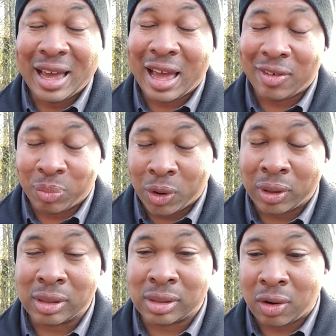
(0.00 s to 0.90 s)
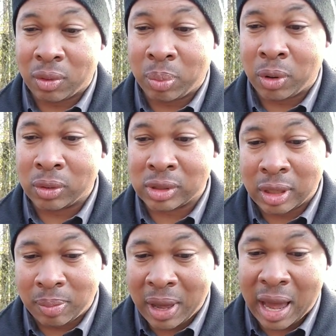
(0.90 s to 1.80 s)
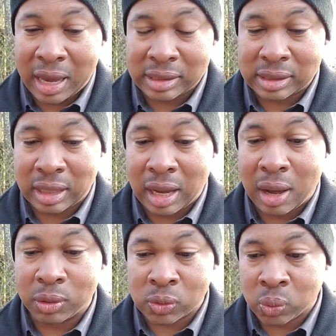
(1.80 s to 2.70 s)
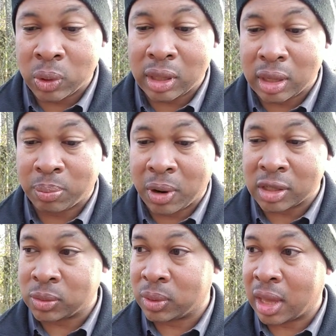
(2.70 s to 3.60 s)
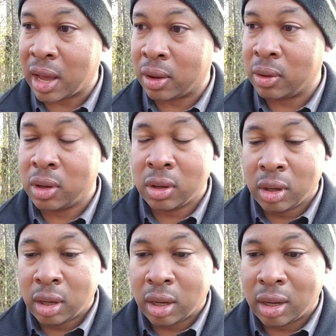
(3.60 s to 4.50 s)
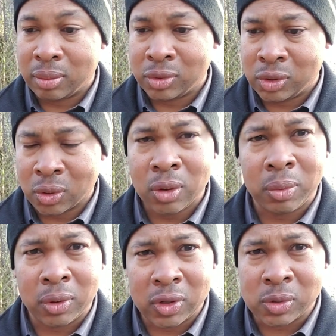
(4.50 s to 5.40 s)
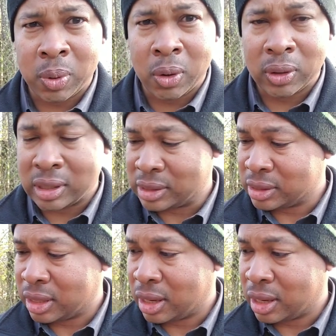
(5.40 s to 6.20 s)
I've broken several poles in the past. I was really impressed with how durable this pole is.